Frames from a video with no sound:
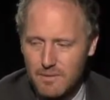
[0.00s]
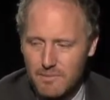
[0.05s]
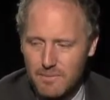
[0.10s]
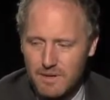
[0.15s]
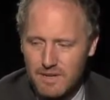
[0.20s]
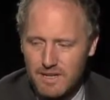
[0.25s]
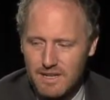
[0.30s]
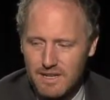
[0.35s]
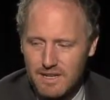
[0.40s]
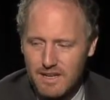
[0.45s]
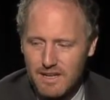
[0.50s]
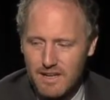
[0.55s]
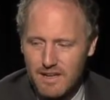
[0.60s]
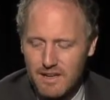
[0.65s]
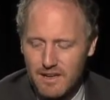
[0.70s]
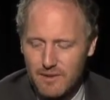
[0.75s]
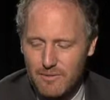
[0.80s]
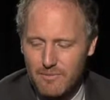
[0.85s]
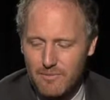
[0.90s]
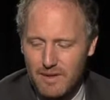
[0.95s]
but
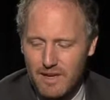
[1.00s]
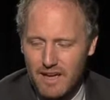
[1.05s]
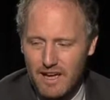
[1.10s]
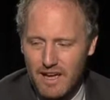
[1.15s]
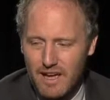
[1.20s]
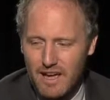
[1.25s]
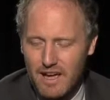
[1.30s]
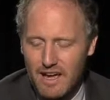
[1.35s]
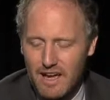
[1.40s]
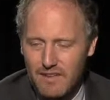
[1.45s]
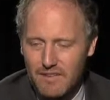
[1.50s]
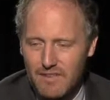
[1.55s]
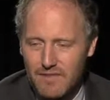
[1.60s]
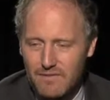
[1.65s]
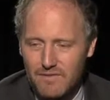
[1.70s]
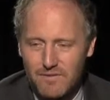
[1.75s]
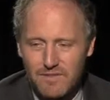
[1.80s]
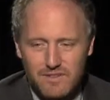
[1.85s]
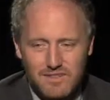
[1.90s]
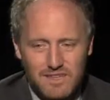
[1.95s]
the
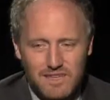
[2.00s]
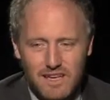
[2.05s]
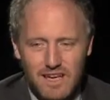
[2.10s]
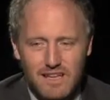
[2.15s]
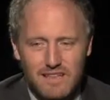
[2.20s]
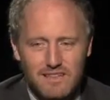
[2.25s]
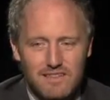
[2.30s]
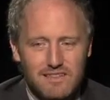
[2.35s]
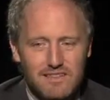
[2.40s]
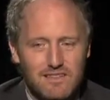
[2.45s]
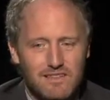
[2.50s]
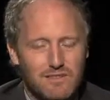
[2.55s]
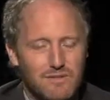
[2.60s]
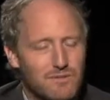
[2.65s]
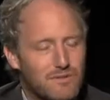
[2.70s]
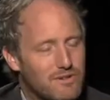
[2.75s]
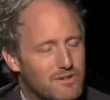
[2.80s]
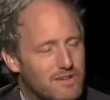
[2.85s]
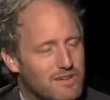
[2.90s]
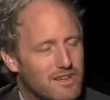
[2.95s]
first thing I listened to
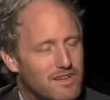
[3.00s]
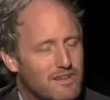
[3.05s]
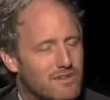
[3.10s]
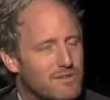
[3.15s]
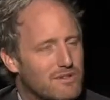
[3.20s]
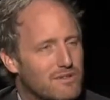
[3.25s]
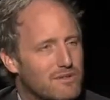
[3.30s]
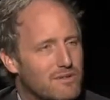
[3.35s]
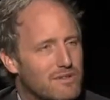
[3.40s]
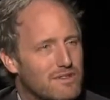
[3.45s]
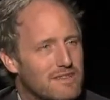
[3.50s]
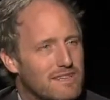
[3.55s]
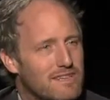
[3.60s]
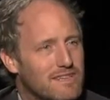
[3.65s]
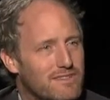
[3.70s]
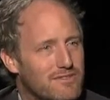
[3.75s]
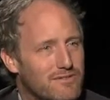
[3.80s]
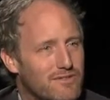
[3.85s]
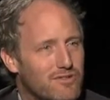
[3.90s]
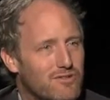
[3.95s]
were, New
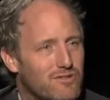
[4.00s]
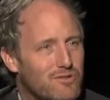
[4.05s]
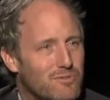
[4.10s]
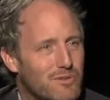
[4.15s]
Orleans funeral